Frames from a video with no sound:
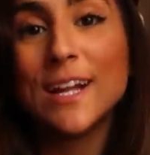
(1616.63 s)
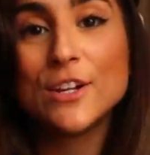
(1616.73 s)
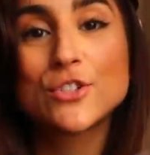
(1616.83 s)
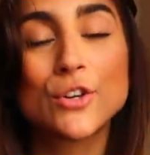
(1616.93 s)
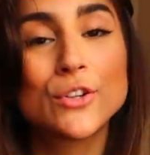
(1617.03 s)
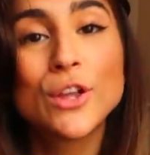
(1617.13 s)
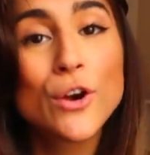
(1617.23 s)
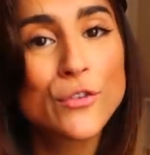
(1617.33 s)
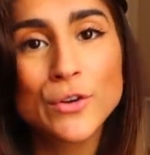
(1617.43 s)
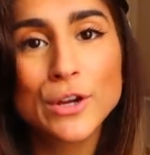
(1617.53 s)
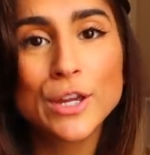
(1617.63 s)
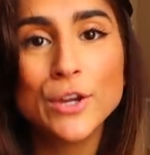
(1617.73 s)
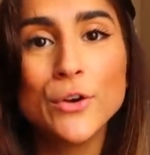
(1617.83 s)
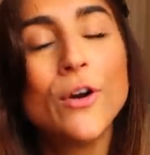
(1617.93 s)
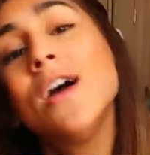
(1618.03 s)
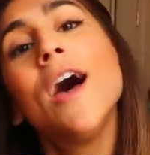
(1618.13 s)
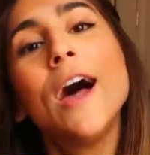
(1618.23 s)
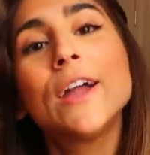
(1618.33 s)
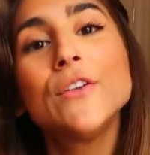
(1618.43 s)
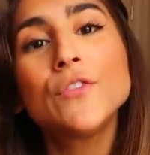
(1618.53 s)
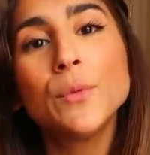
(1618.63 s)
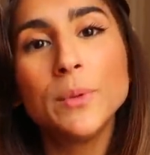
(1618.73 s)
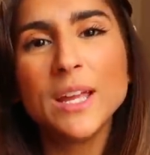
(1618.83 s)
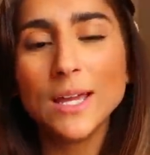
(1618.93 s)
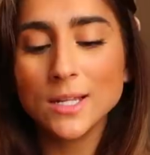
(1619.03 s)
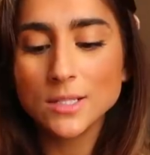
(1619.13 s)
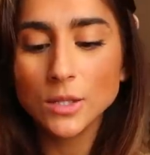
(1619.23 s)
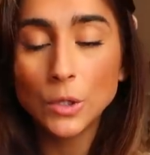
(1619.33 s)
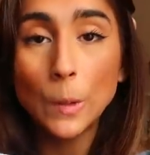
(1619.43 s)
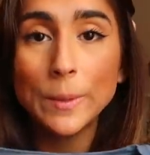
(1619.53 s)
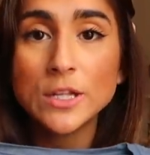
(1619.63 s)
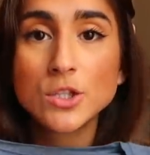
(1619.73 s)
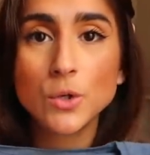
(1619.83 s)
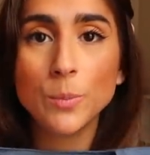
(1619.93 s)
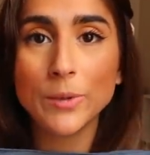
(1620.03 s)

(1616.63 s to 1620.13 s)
nice shirt. They are very cute. Again, for me, it is a little bit too